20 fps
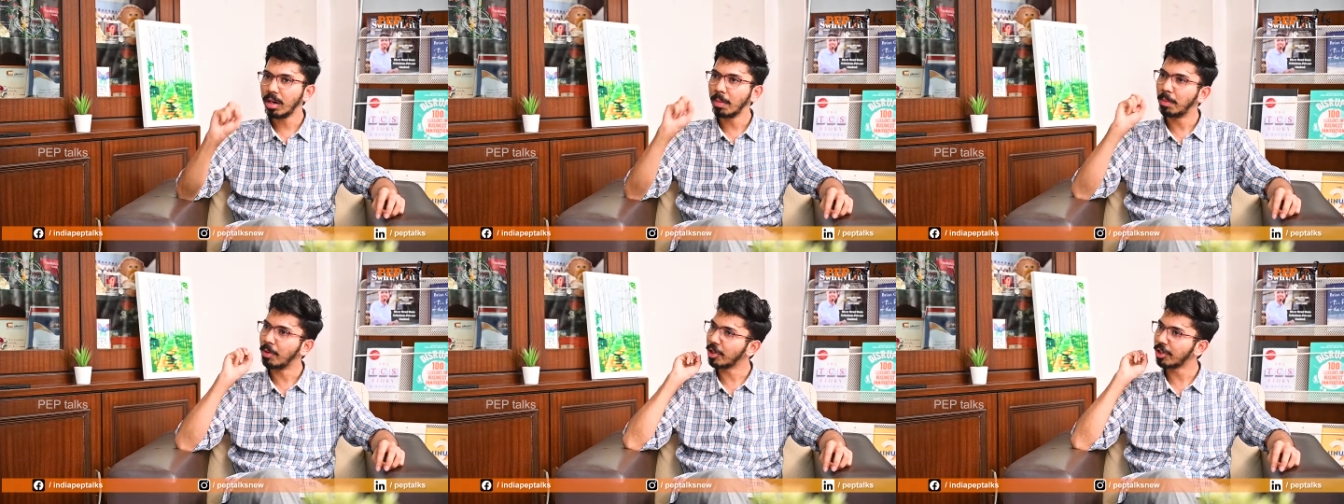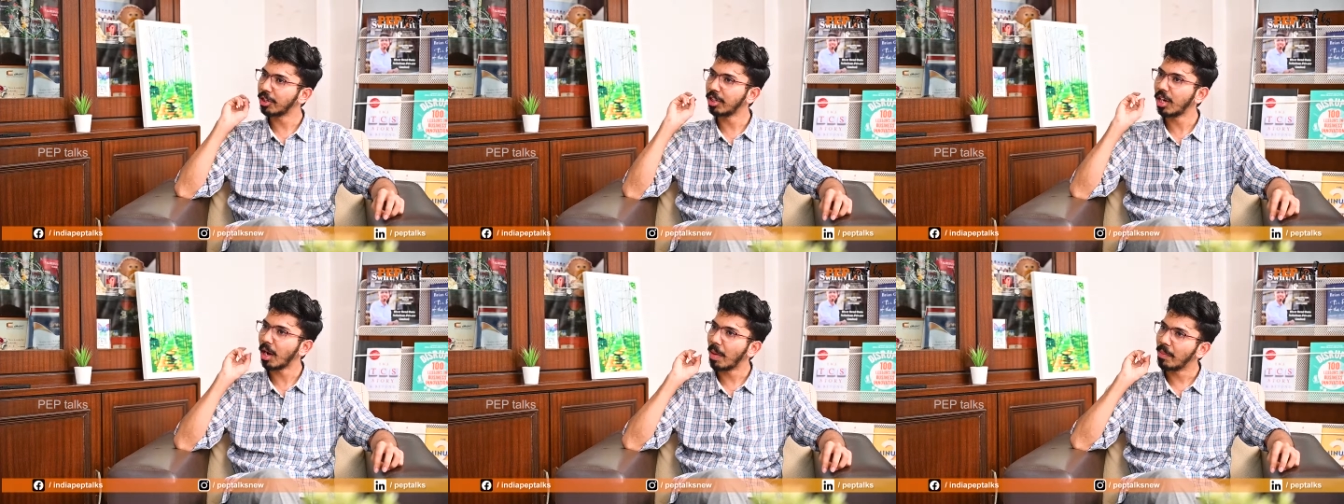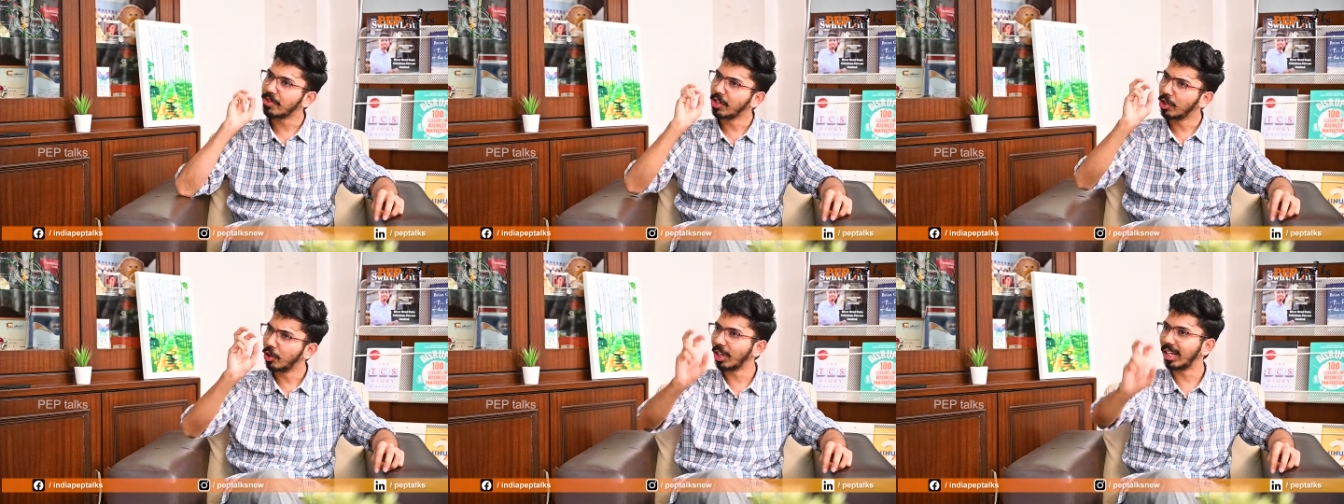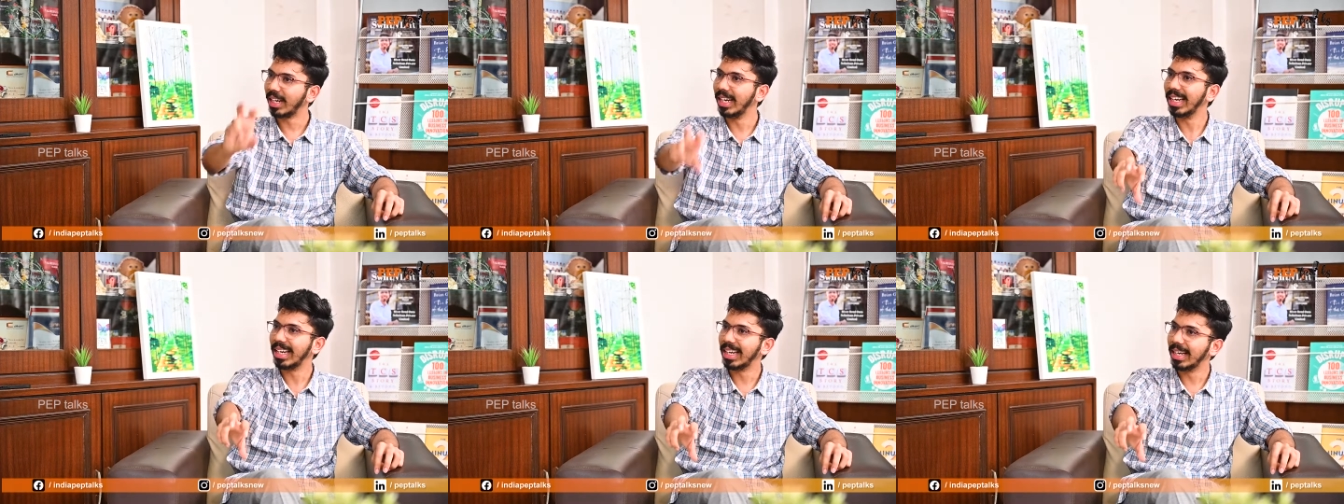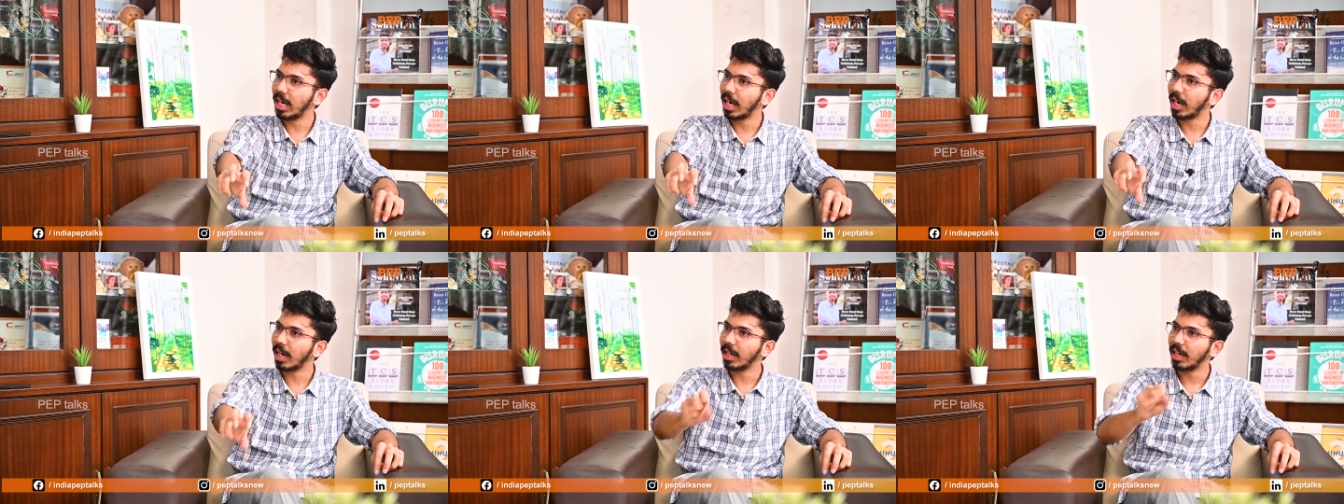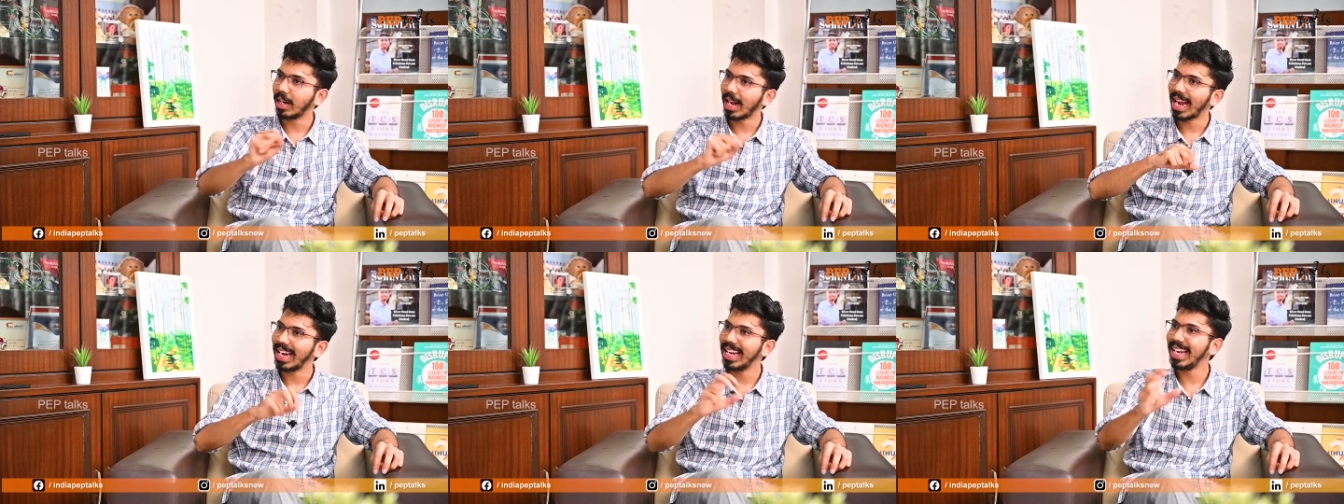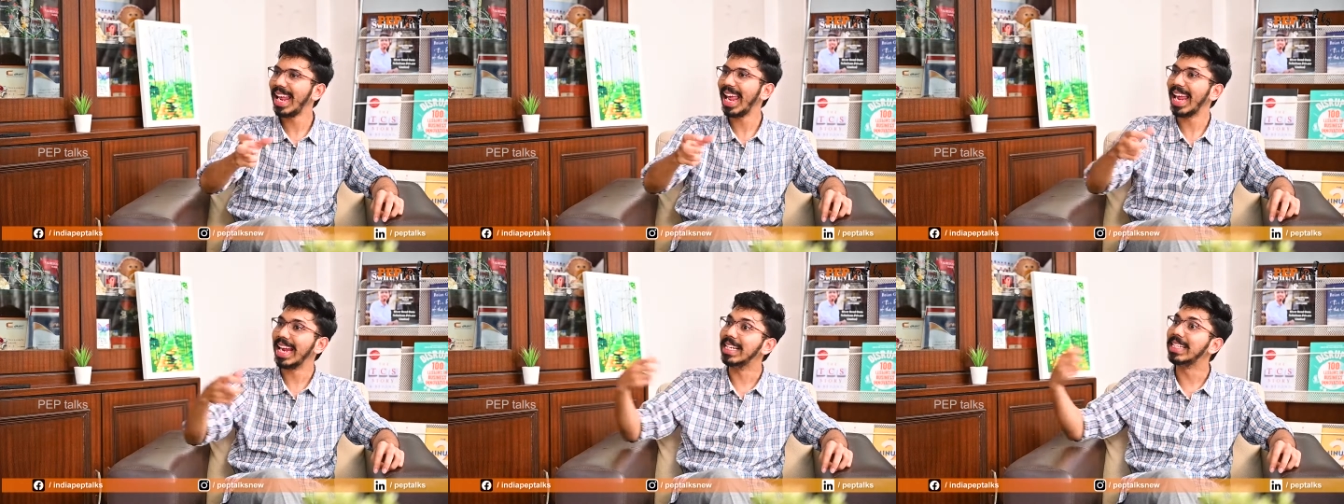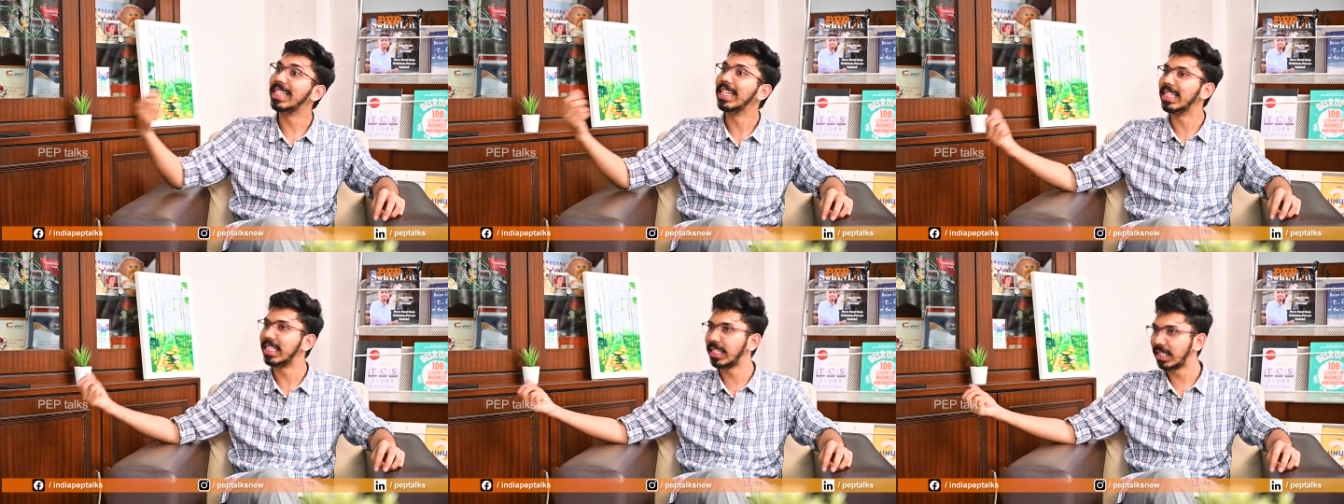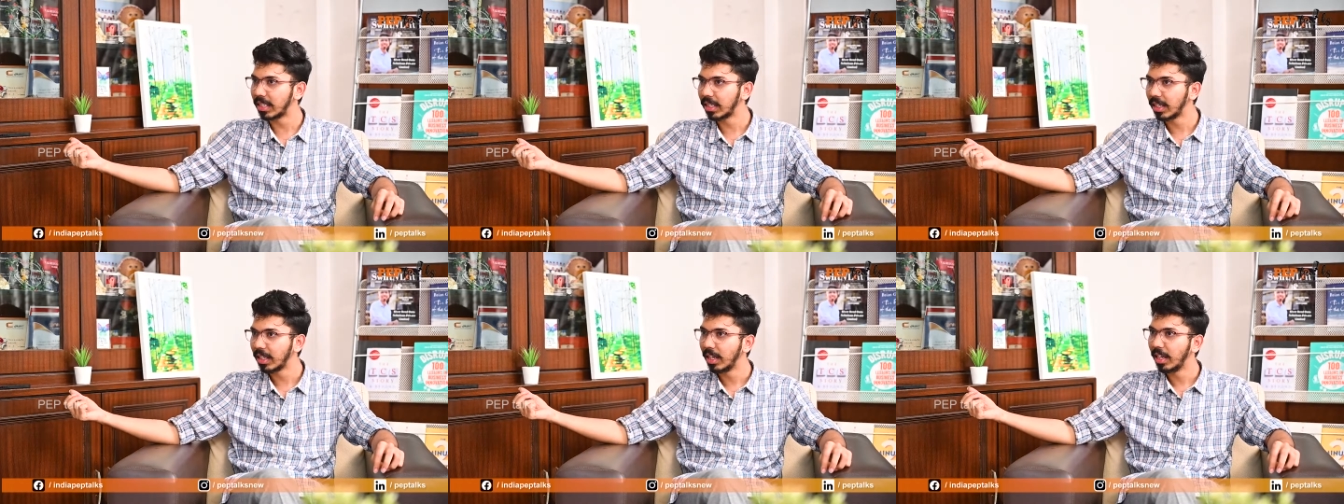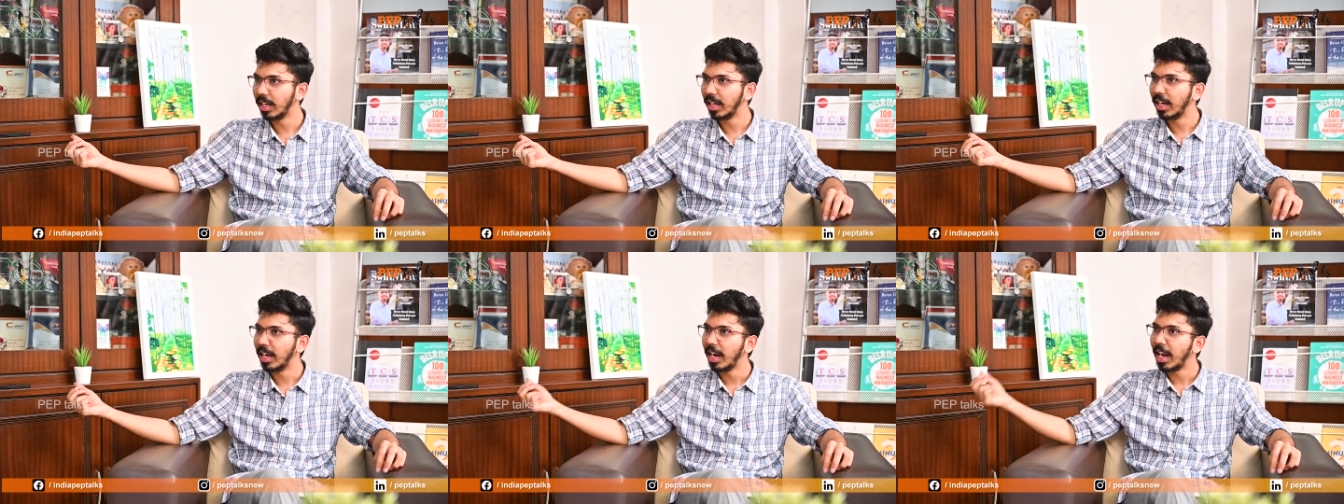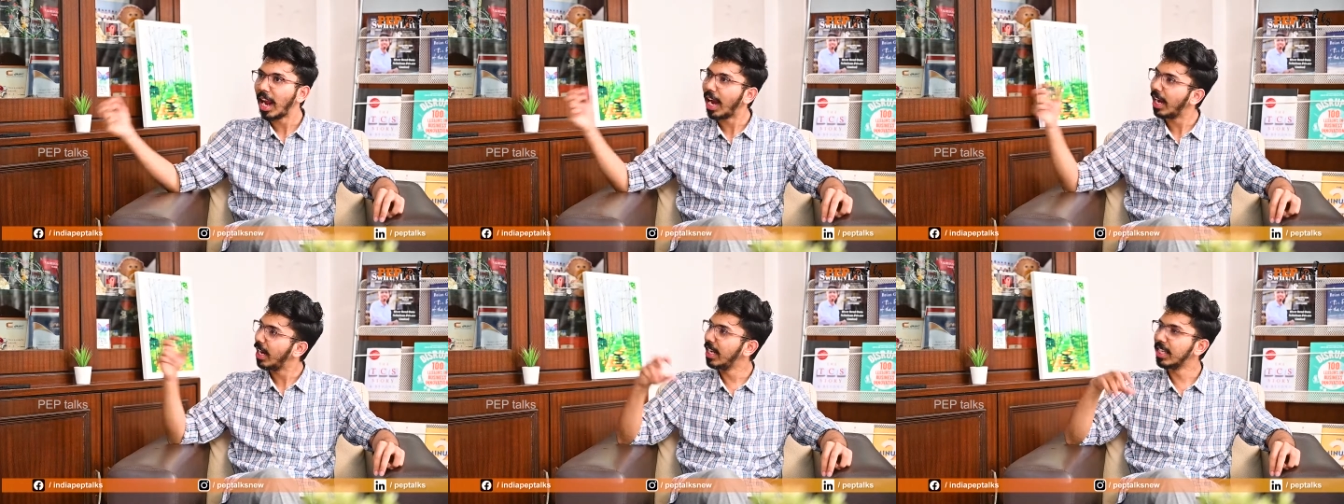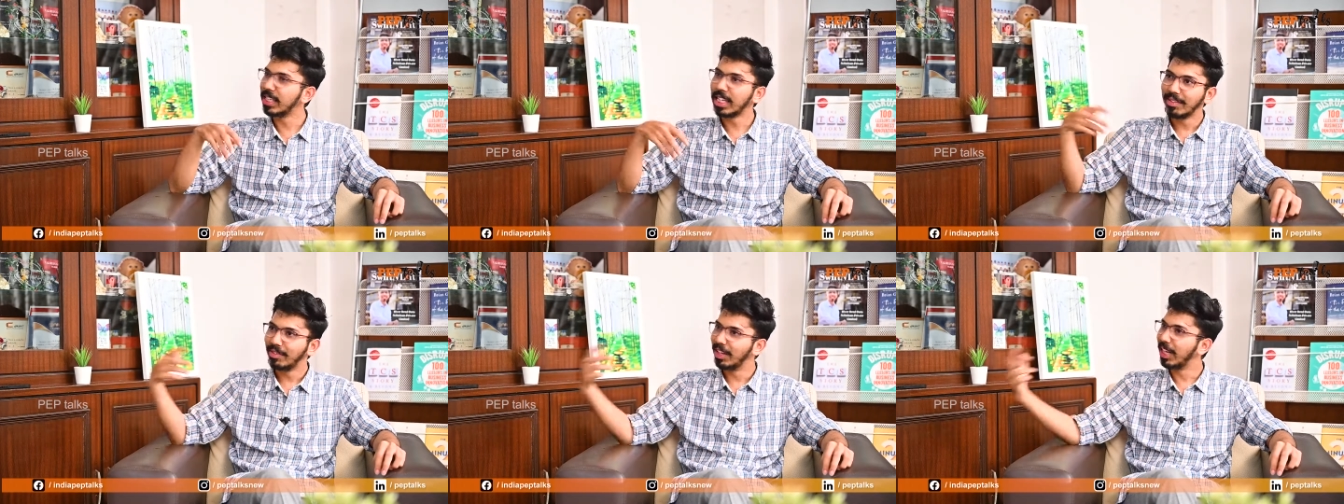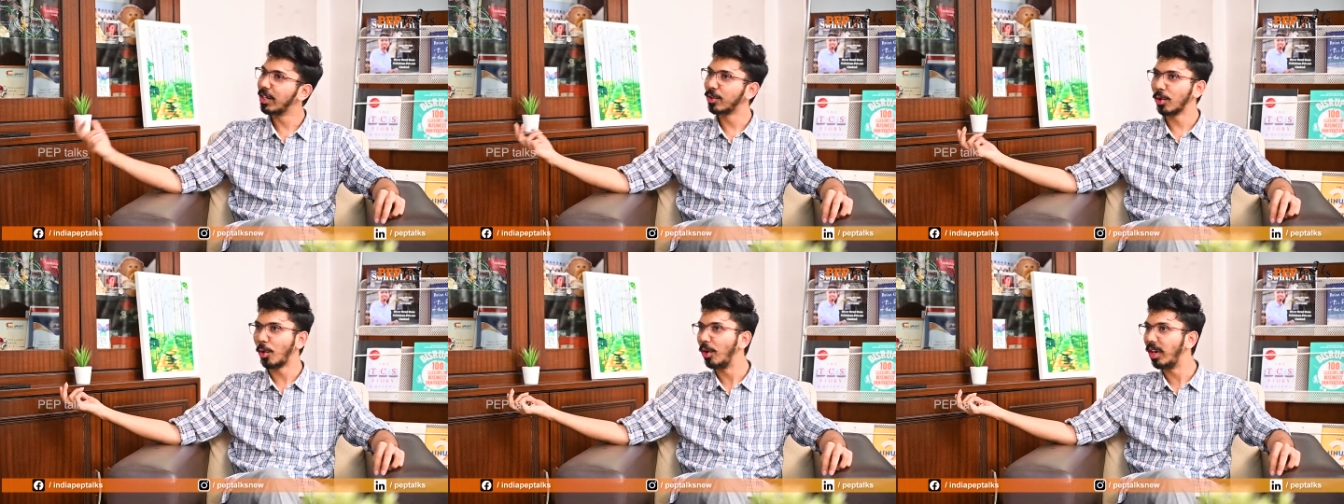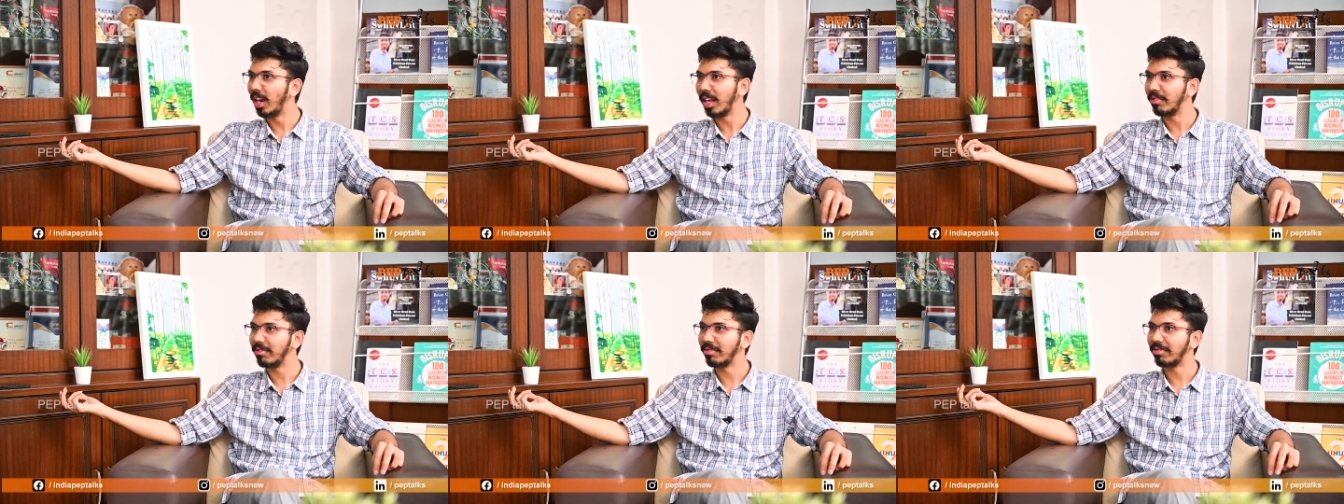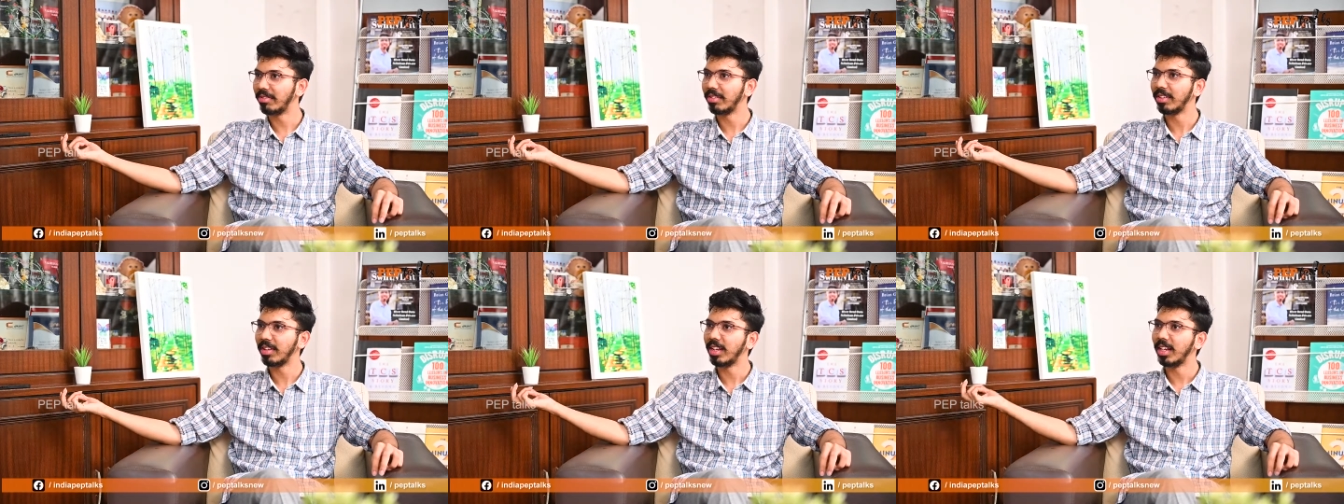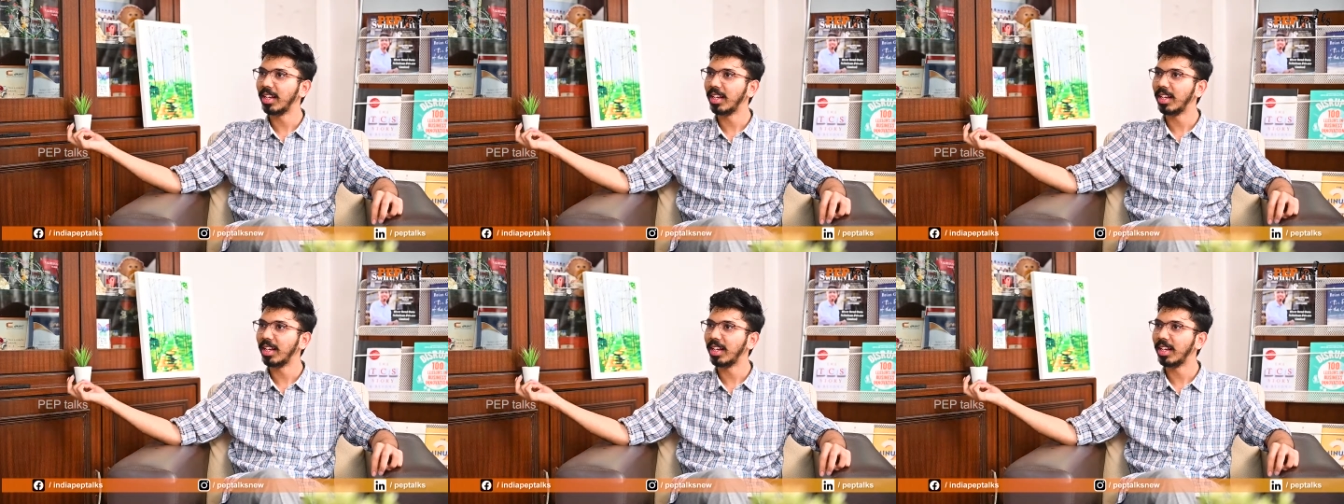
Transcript: a person comes into the clinical trial and he exits and he's living his own life.